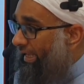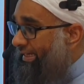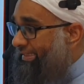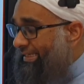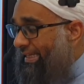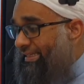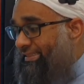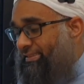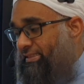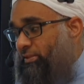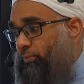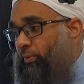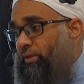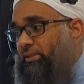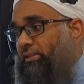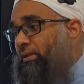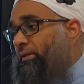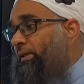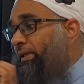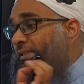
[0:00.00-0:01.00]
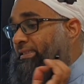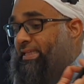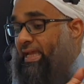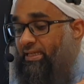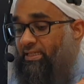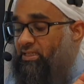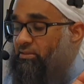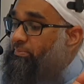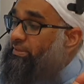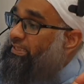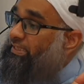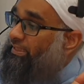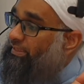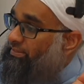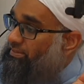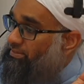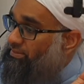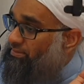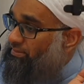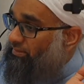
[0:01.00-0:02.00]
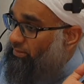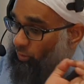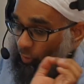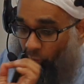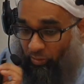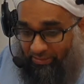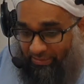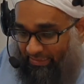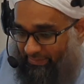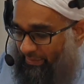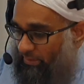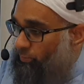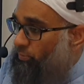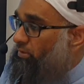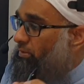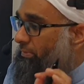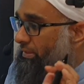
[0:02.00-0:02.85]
tells us what the intended meaning is. The context tells what the